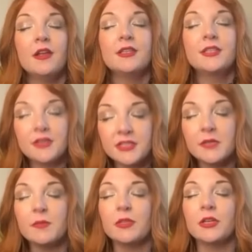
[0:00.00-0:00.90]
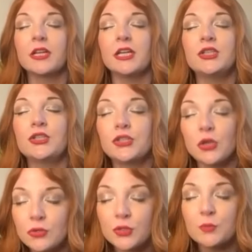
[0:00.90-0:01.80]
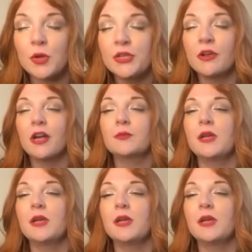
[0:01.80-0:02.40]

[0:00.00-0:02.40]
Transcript: seriously, they're getting so smart, you guys.